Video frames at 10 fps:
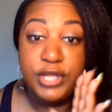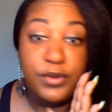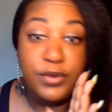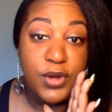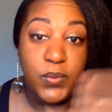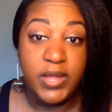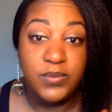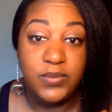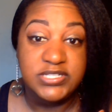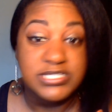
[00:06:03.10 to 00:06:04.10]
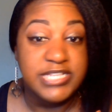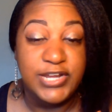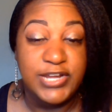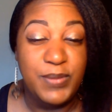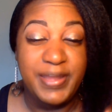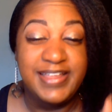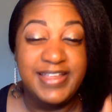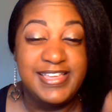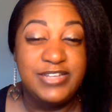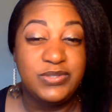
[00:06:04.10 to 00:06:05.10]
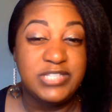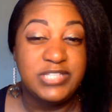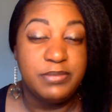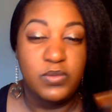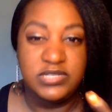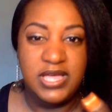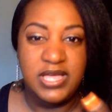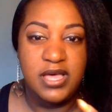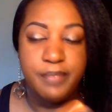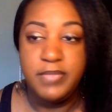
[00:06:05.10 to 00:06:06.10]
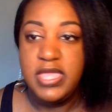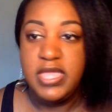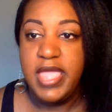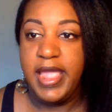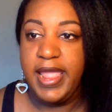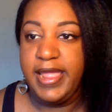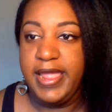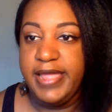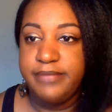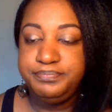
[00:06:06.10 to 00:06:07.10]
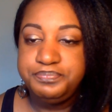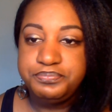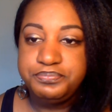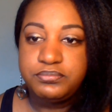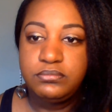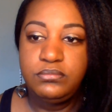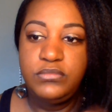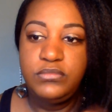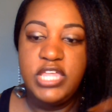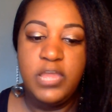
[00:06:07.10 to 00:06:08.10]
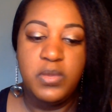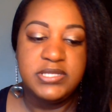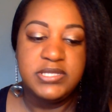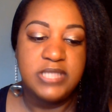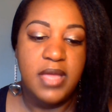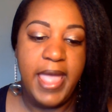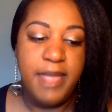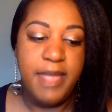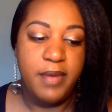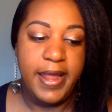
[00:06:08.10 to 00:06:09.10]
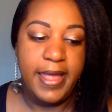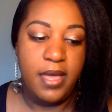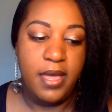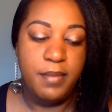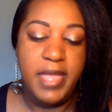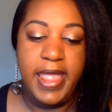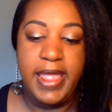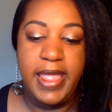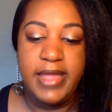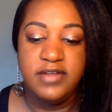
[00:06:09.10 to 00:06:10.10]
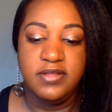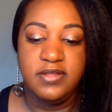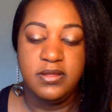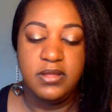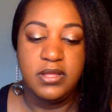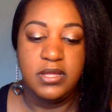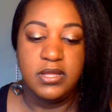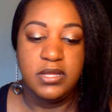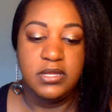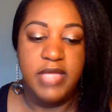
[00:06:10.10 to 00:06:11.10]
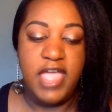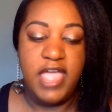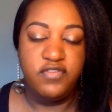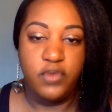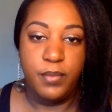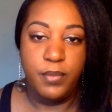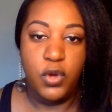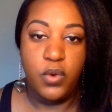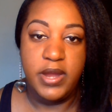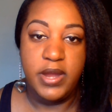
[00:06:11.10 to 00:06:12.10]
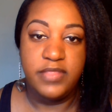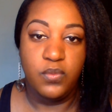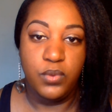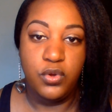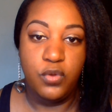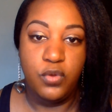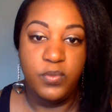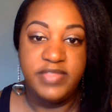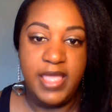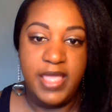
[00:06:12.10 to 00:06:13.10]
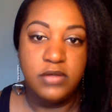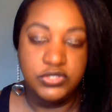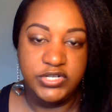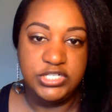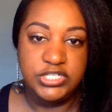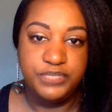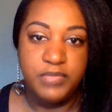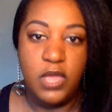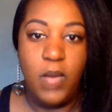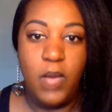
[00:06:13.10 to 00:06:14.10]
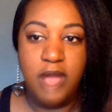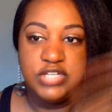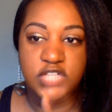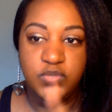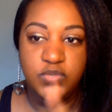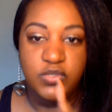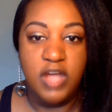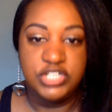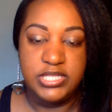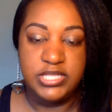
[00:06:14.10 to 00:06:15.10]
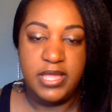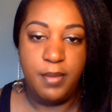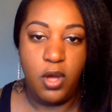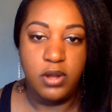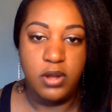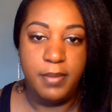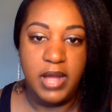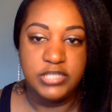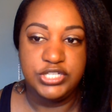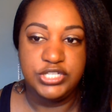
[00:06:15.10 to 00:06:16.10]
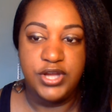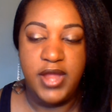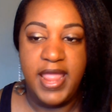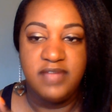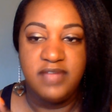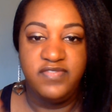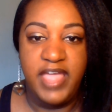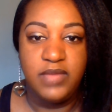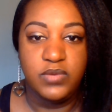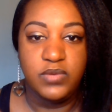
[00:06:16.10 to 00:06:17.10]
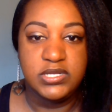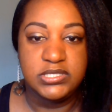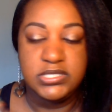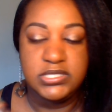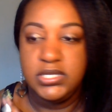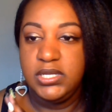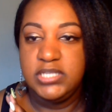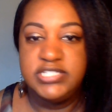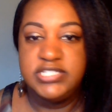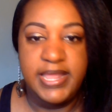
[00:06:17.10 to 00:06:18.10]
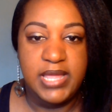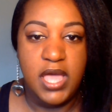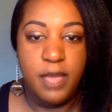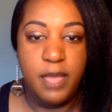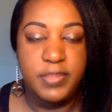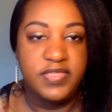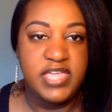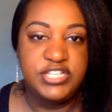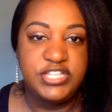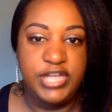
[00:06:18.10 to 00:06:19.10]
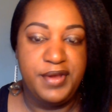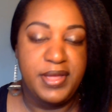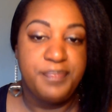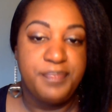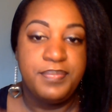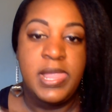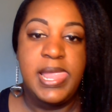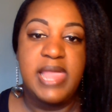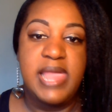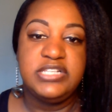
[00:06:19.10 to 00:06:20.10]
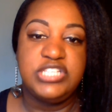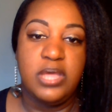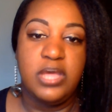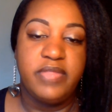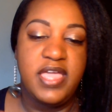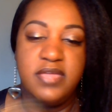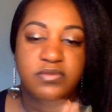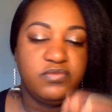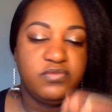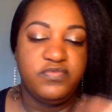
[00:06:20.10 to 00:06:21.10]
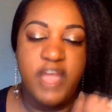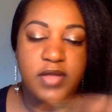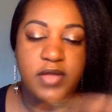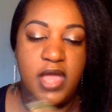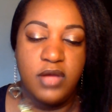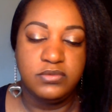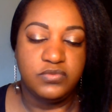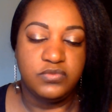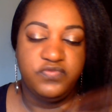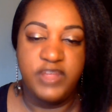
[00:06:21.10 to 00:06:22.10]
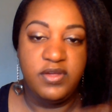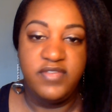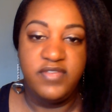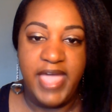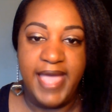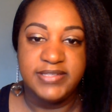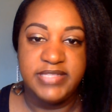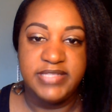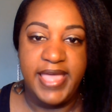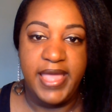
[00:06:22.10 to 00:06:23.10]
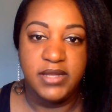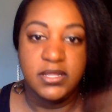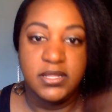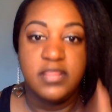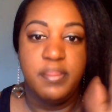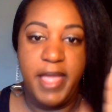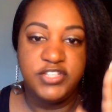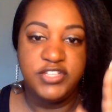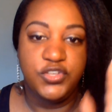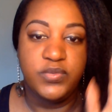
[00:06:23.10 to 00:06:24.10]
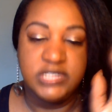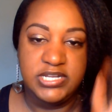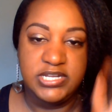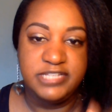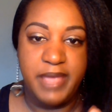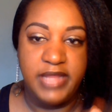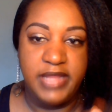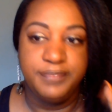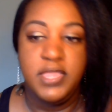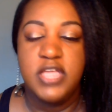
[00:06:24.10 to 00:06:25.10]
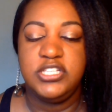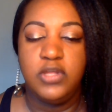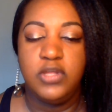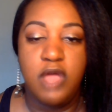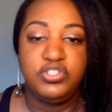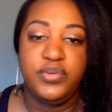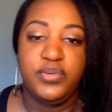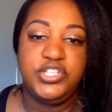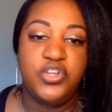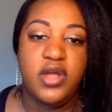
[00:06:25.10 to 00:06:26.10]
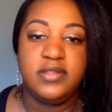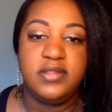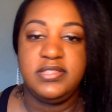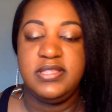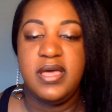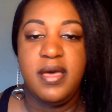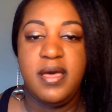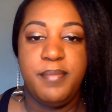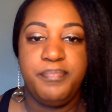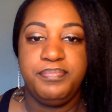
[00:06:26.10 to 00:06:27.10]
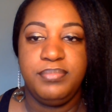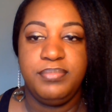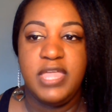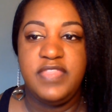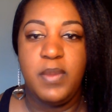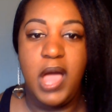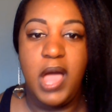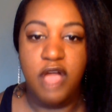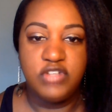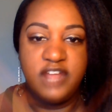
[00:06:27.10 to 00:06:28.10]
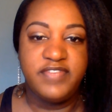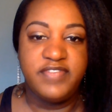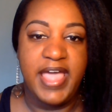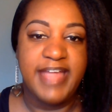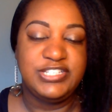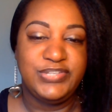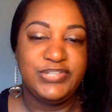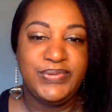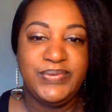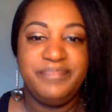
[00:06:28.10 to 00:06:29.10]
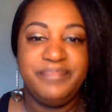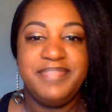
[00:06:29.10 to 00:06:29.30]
don't know what was the signal, but he knew something was up. And it was Abraham and Ephraim who were in the room with Eldridge, while Dutch was watching them on a monitor and Fett was setting up in the kitchen area. And so they found out very fast that the master was in his body. So long story short, they were all trying to fight to